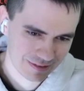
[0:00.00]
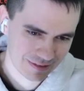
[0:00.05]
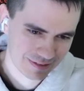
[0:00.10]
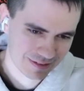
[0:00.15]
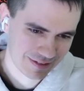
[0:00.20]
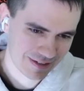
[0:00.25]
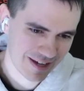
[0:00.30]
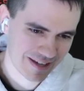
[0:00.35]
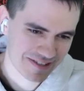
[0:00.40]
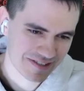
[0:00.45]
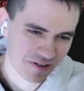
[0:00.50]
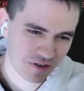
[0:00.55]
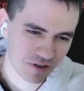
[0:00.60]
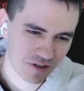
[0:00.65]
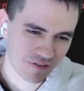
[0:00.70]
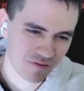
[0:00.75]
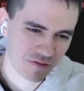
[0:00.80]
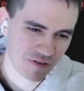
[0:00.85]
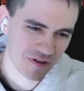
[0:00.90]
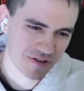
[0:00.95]
Yeah, it's a little
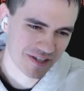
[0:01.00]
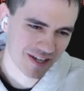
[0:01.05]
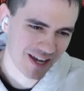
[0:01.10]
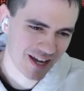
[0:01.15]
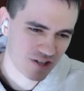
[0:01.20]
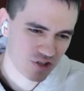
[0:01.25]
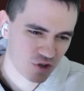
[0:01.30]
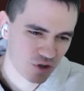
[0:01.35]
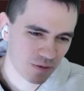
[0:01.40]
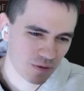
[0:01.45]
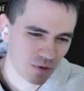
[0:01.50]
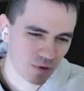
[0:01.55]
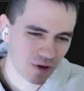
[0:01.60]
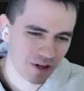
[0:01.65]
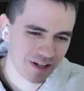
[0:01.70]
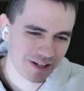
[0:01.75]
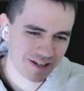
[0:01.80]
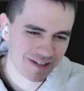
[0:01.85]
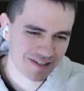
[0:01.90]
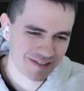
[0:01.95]
confusing. Entry
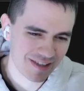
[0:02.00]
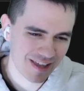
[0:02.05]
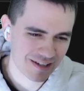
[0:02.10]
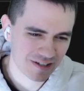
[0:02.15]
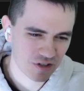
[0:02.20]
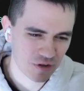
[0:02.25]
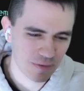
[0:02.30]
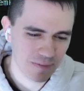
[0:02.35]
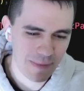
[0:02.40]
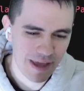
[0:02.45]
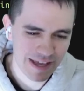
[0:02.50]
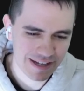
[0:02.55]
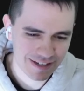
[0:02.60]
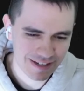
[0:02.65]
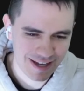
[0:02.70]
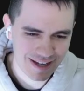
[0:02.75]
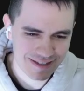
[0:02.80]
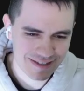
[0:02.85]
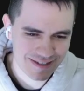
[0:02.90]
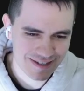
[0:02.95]
point is like your
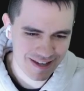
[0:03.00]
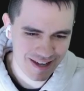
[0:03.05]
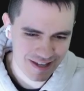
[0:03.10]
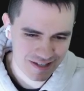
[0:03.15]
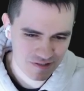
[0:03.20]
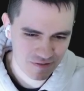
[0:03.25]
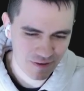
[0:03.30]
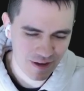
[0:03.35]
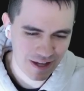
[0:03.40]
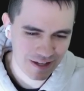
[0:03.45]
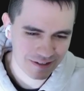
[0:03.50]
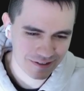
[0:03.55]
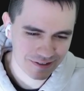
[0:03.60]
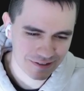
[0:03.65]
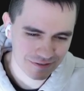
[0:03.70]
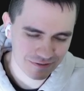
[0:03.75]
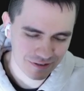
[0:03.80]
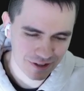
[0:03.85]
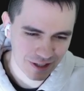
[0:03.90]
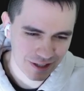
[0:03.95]
main.ts file
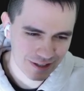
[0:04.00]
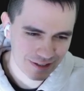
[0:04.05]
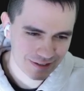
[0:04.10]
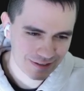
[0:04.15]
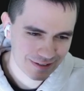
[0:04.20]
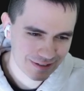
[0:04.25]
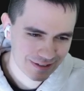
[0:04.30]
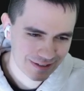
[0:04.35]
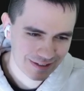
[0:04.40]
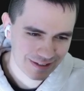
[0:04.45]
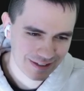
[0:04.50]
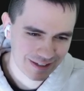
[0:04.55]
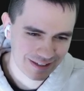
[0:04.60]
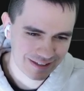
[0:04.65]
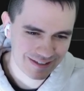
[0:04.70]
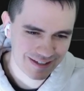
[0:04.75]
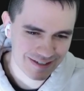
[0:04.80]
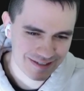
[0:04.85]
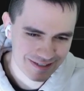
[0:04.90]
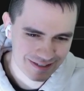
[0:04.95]
invite. It
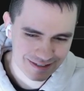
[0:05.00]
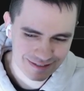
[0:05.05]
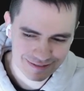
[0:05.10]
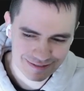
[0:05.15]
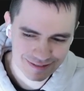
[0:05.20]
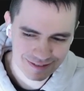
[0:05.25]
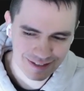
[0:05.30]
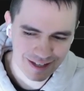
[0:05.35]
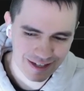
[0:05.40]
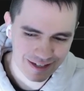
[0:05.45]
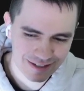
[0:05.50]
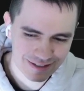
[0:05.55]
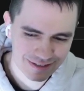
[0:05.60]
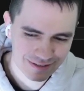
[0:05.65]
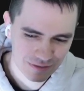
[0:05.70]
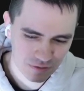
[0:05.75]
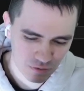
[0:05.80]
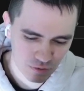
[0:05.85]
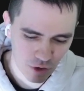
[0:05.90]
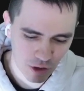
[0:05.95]
doesn't like
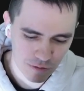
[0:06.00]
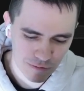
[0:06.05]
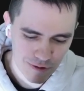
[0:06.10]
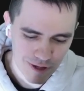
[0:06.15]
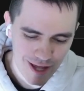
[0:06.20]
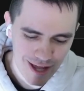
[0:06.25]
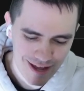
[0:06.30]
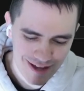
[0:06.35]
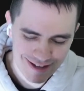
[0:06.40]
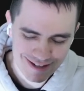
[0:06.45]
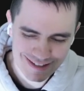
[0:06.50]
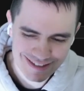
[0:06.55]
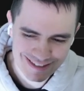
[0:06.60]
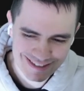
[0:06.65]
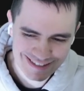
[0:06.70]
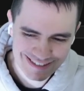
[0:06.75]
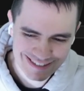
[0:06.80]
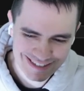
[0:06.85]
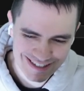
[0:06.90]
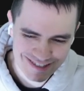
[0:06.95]
run React.
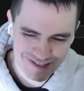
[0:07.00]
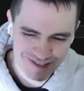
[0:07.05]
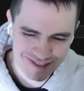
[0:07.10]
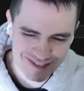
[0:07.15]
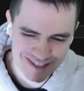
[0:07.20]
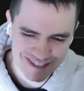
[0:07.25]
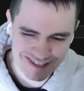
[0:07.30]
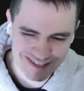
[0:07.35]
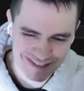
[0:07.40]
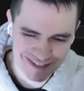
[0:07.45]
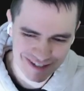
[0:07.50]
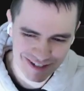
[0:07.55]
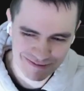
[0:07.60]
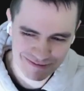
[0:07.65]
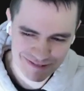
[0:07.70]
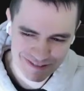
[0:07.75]
It just sets it up.